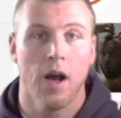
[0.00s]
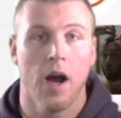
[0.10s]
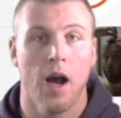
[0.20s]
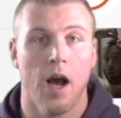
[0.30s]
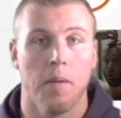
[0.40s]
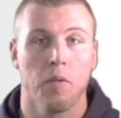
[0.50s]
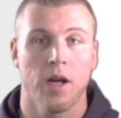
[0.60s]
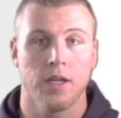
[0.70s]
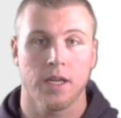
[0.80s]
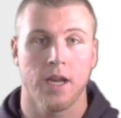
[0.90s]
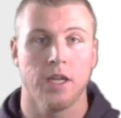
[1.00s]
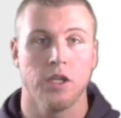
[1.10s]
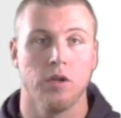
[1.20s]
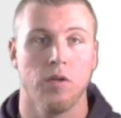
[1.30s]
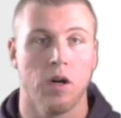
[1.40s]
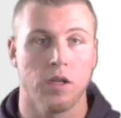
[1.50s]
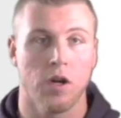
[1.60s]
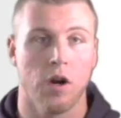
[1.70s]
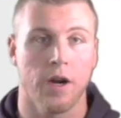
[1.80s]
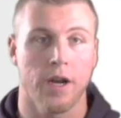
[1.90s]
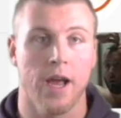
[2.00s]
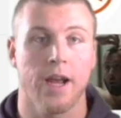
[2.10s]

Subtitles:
What else can I do on targeting?